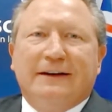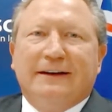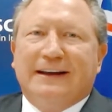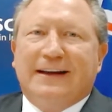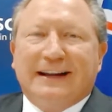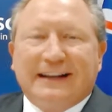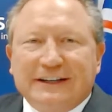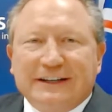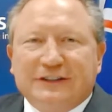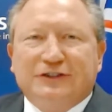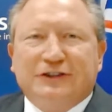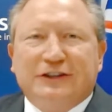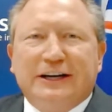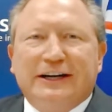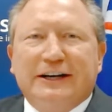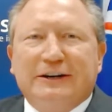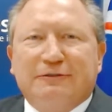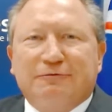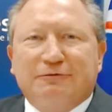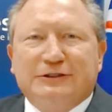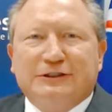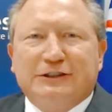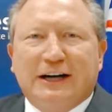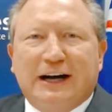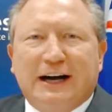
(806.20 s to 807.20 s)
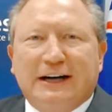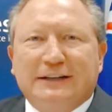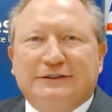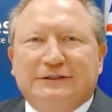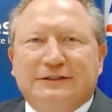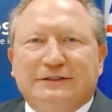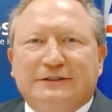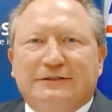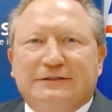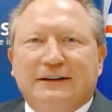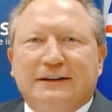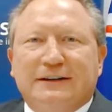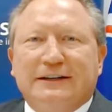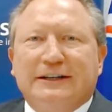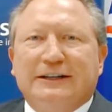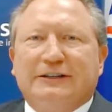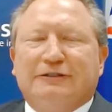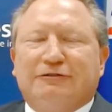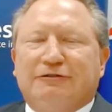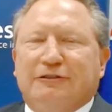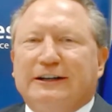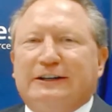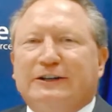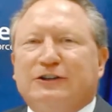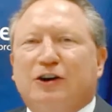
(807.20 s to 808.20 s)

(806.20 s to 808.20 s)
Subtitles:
Yet each year it recharges, literally